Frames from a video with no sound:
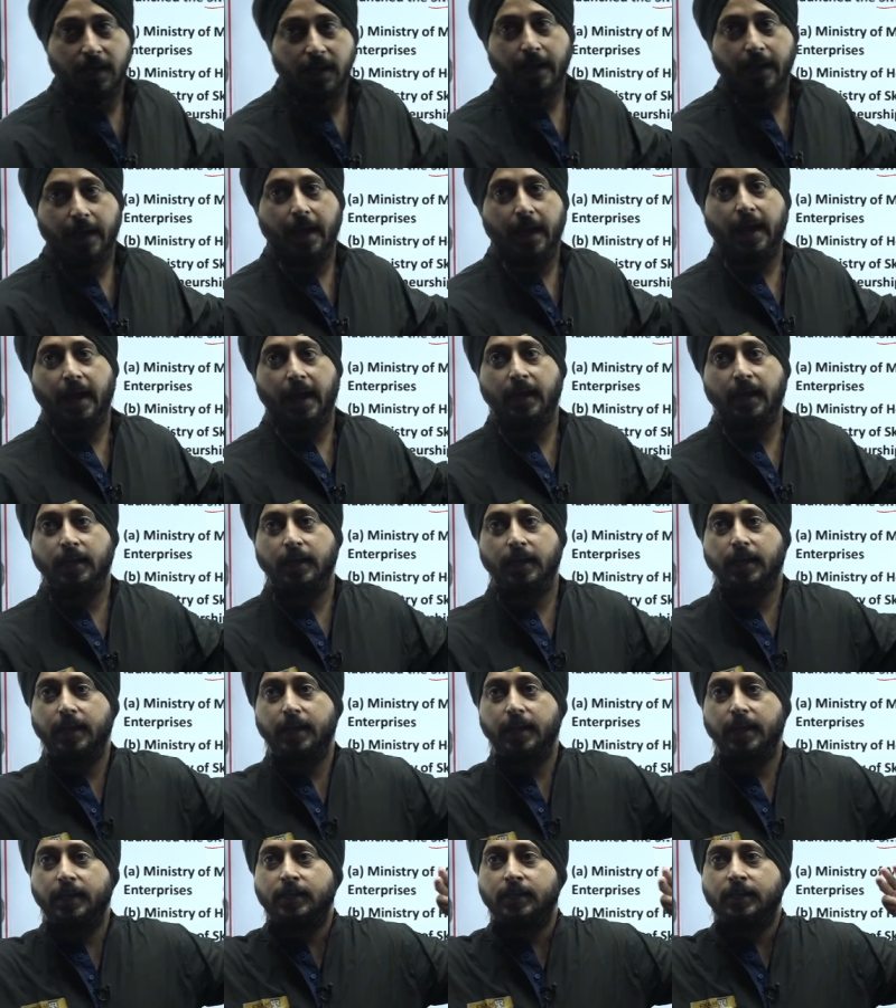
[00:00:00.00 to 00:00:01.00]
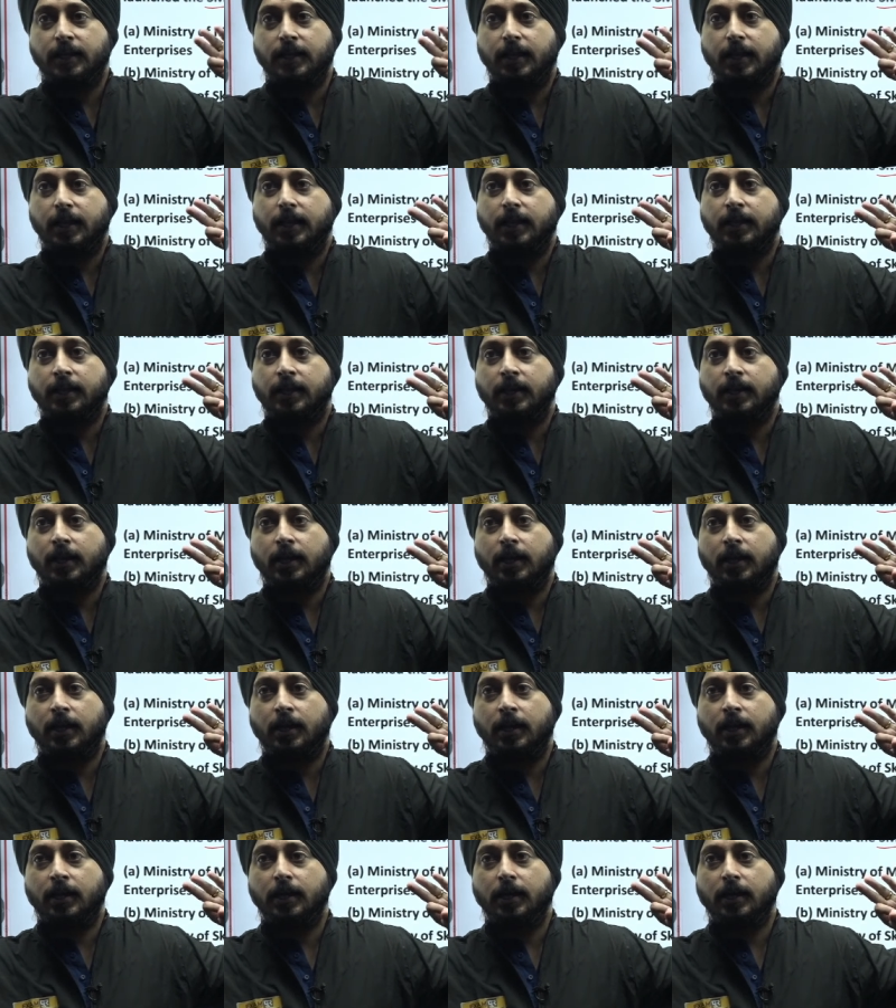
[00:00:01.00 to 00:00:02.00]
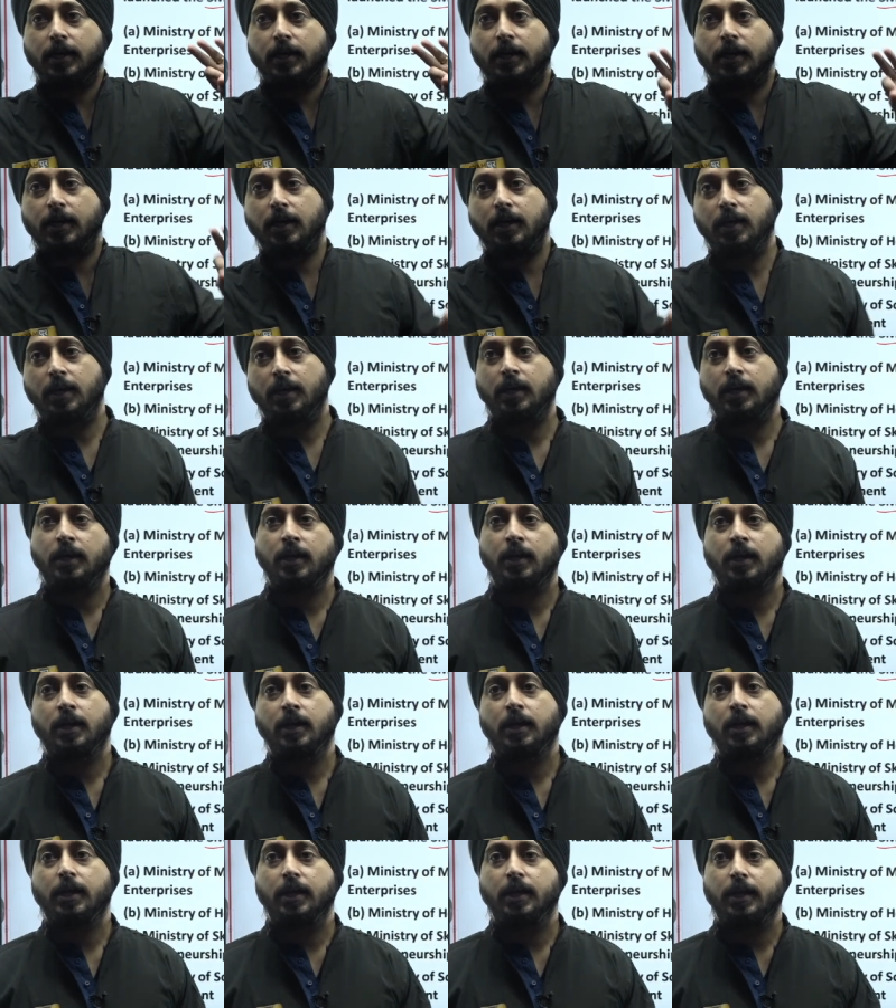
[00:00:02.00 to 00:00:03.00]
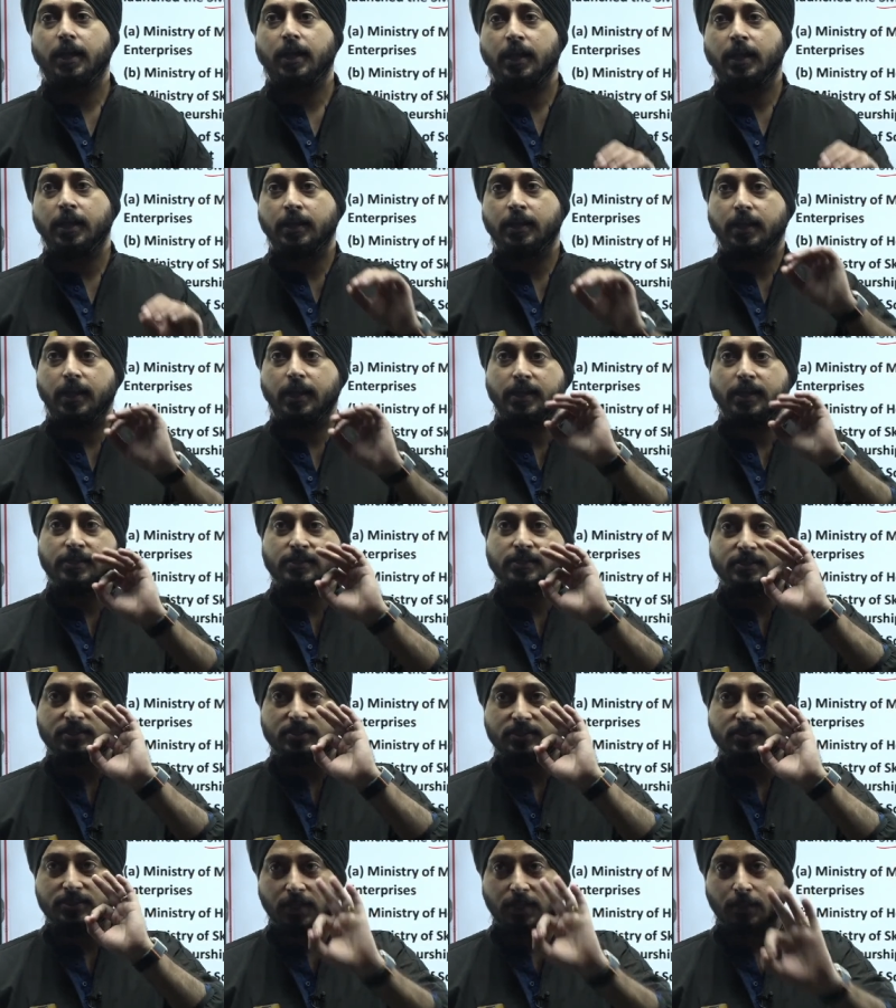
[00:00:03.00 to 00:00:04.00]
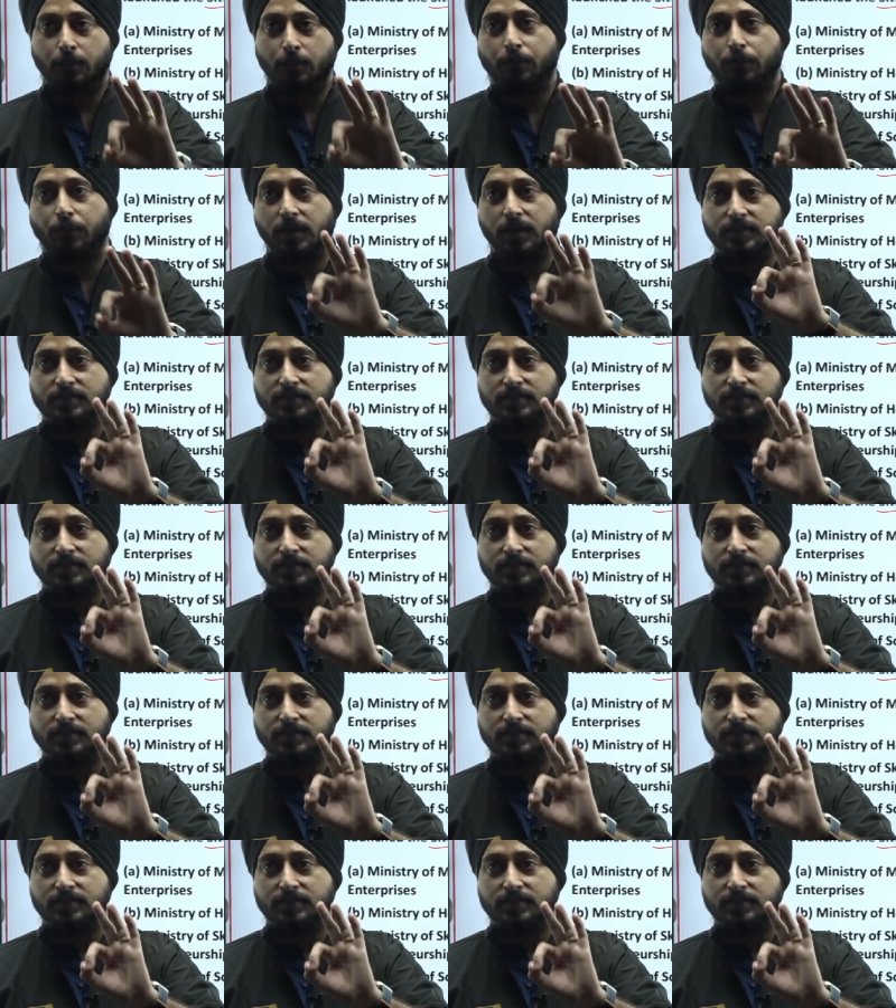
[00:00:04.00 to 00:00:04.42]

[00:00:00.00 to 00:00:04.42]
And in in uh, uh, and in simple